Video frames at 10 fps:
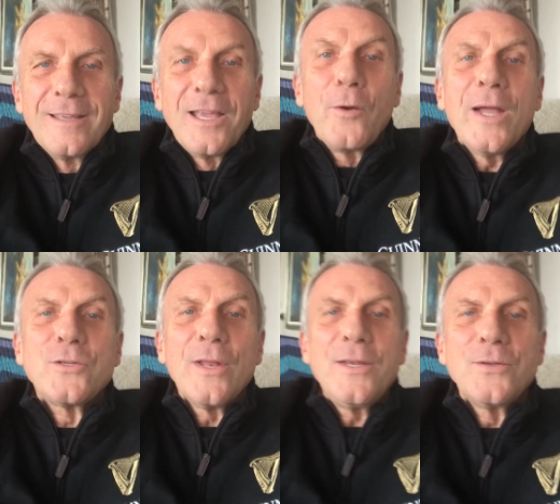
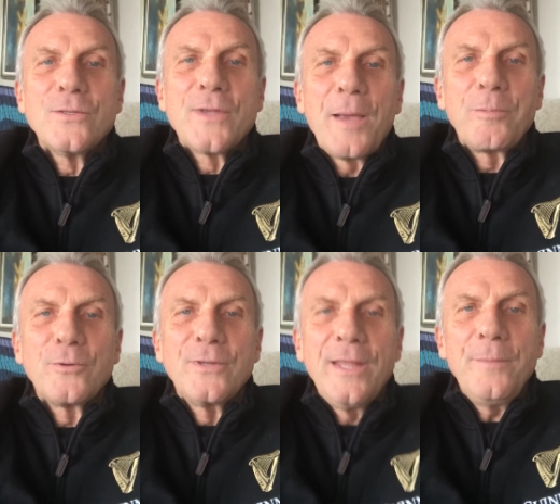Congratulations, Kepler
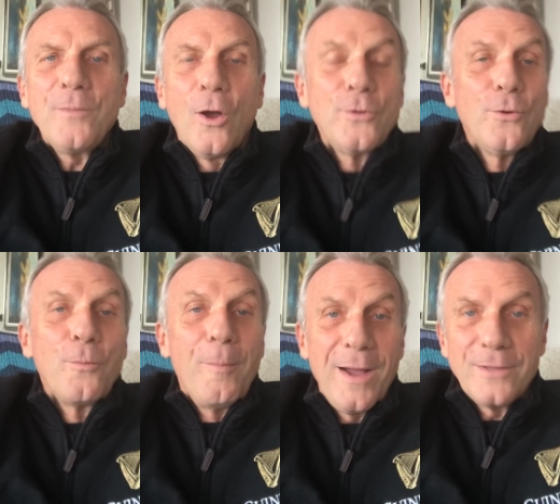team, on your
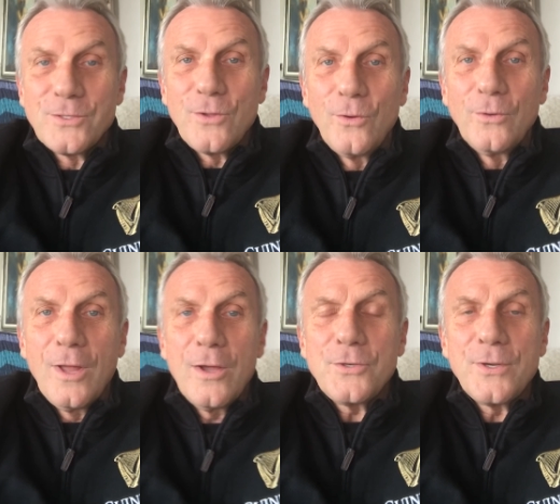milestone
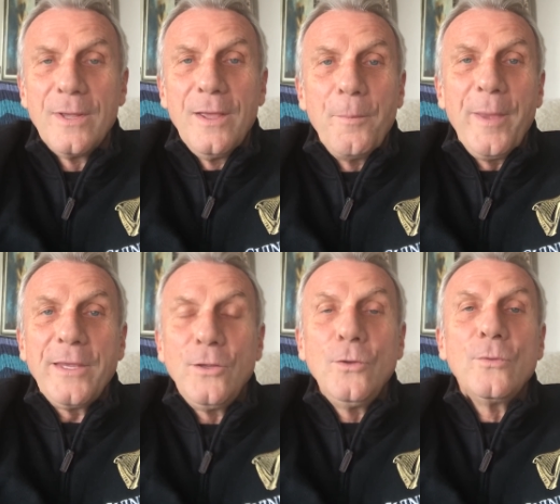launch,
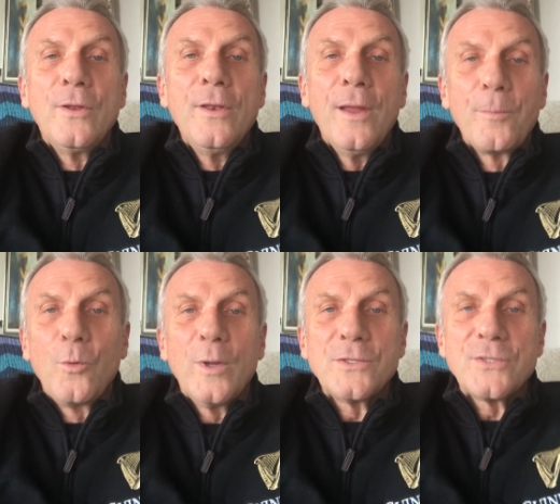making you the number
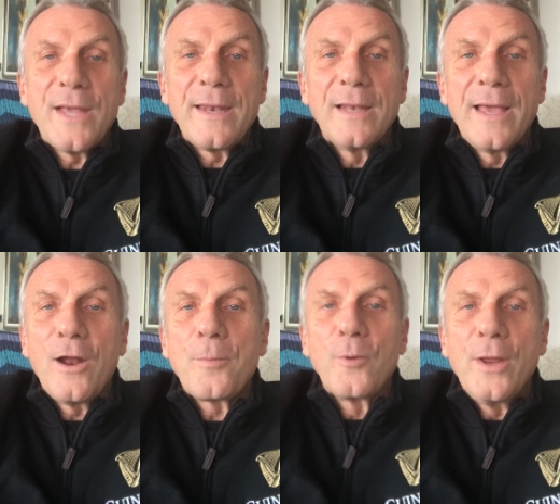one satellite
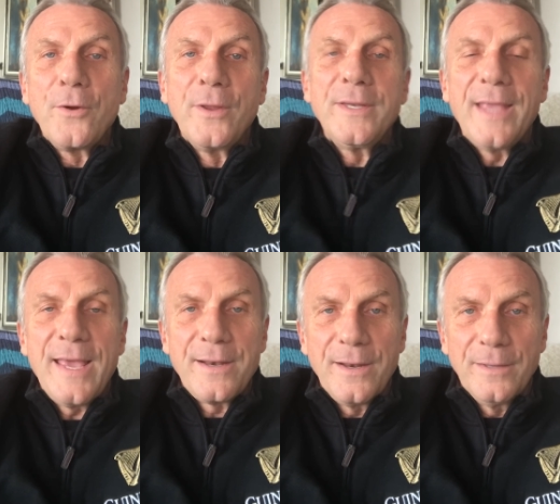operator in
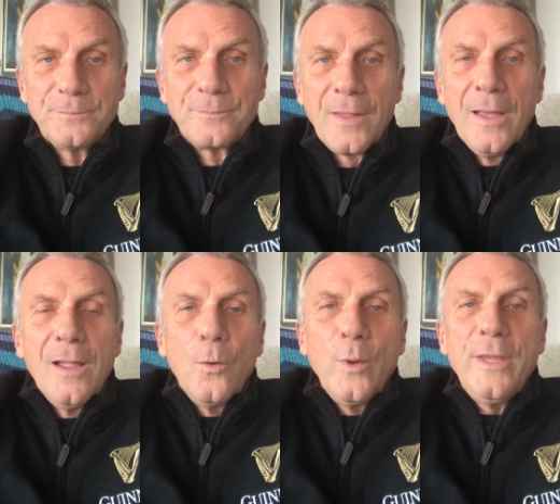Canada.
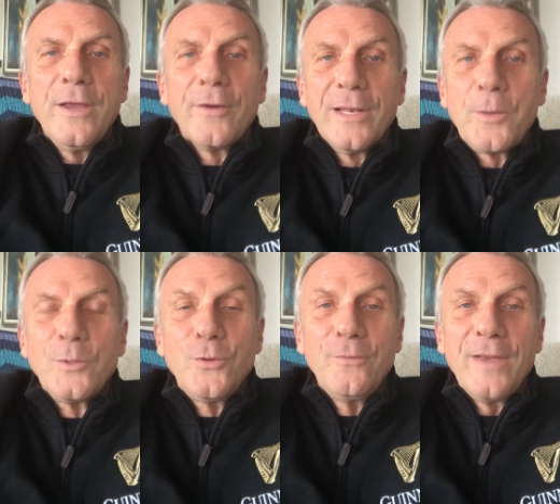We here at
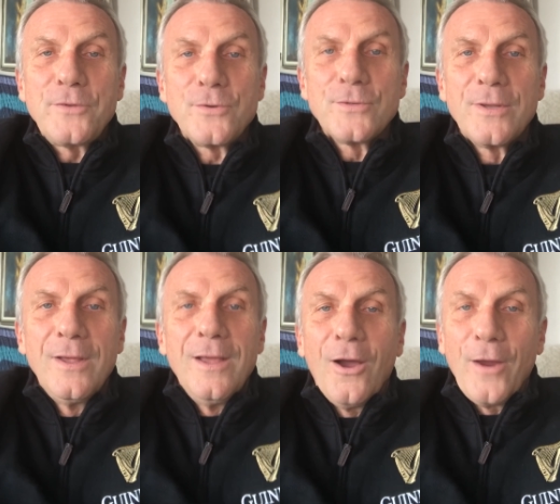Liquid 2 Ventures
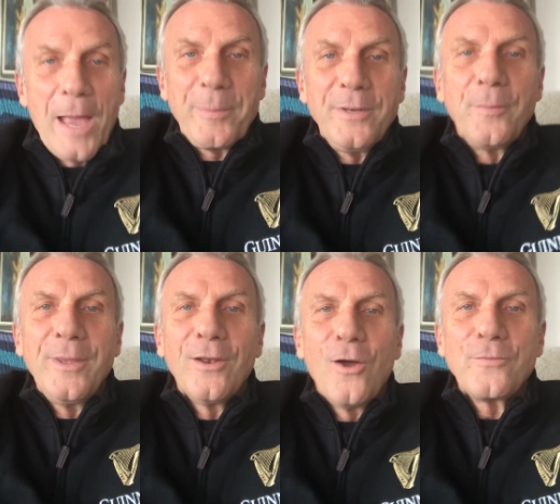are happy to be
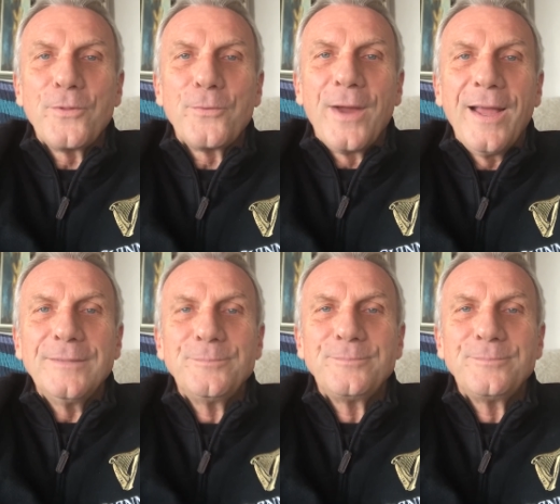along for the ride.